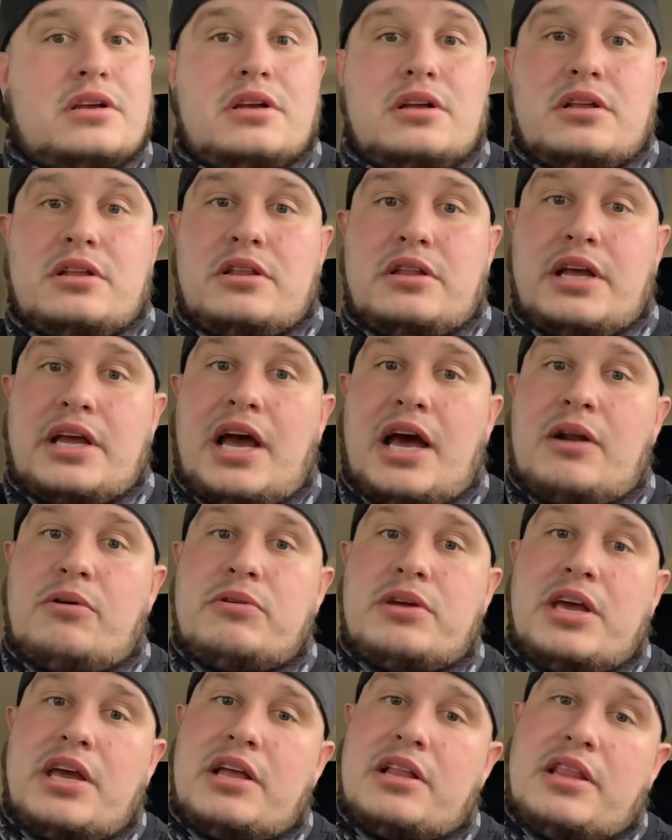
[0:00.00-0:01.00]
Like, I don't
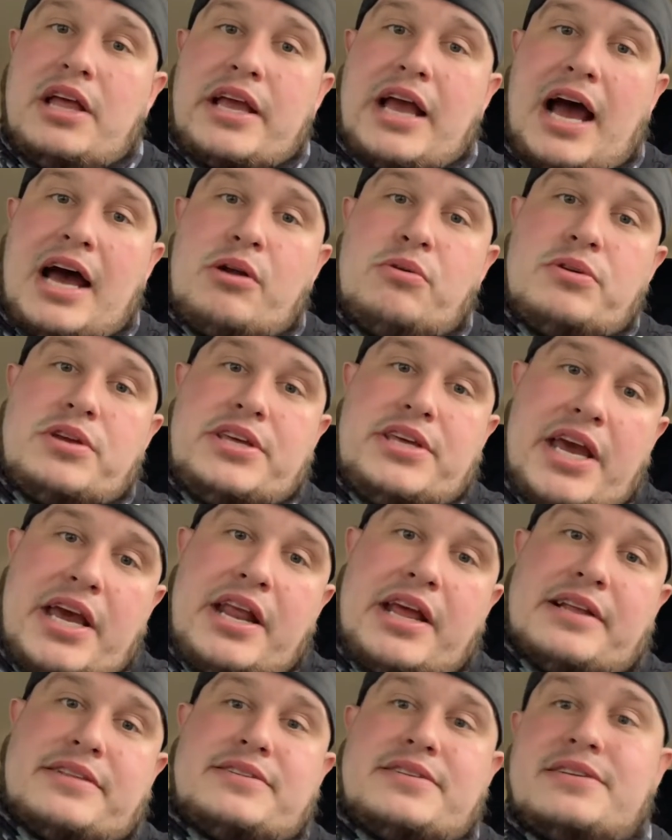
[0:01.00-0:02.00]
get
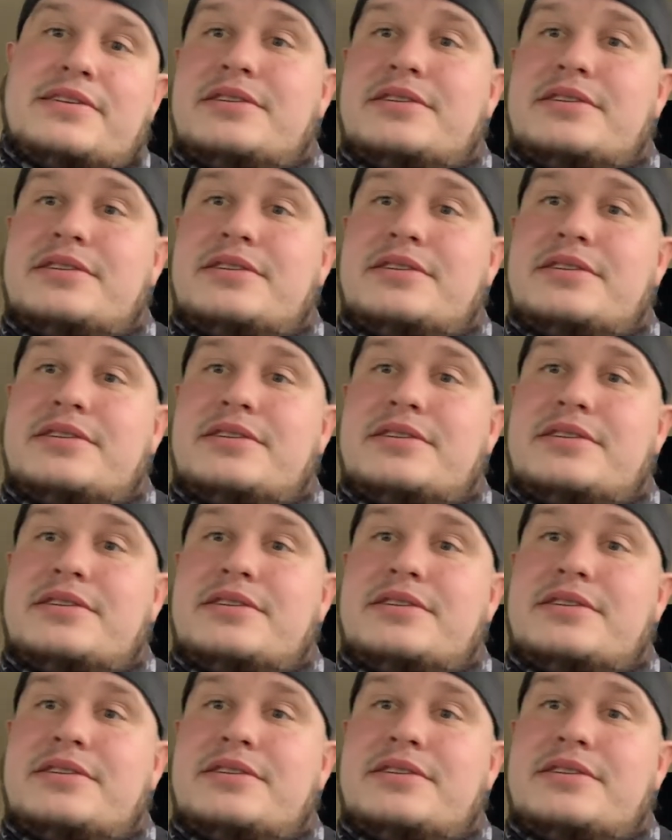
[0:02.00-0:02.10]
it.